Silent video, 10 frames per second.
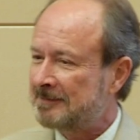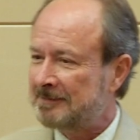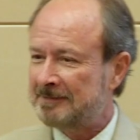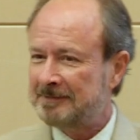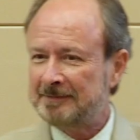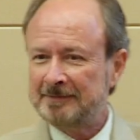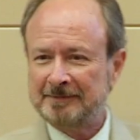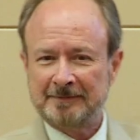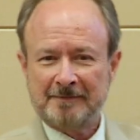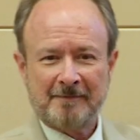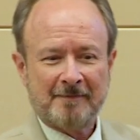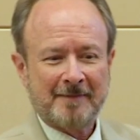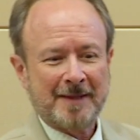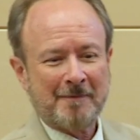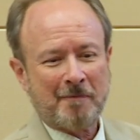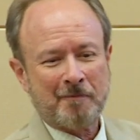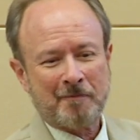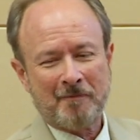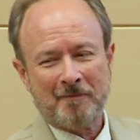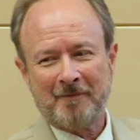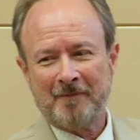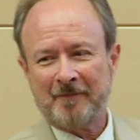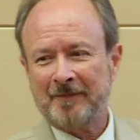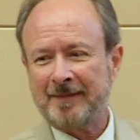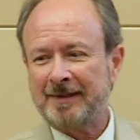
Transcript: Great, thank you. Ash?